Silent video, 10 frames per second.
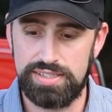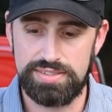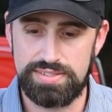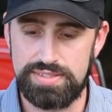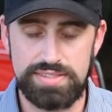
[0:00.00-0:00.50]

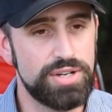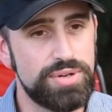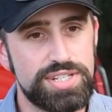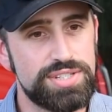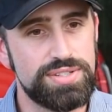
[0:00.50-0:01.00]
there's no
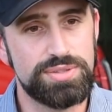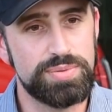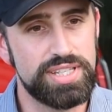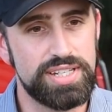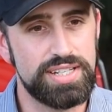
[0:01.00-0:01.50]
issues
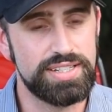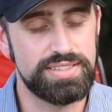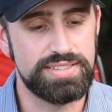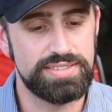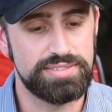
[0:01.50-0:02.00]
with it.
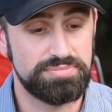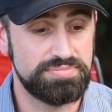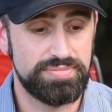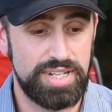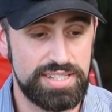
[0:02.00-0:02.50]
And
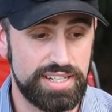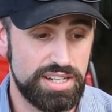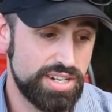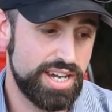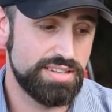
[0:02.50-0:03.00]
I was like,
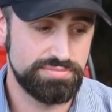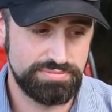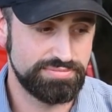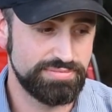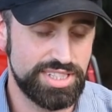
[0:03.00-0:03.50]
okay,
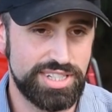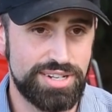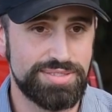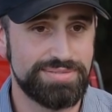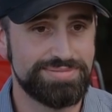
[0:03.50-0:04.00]
let's go.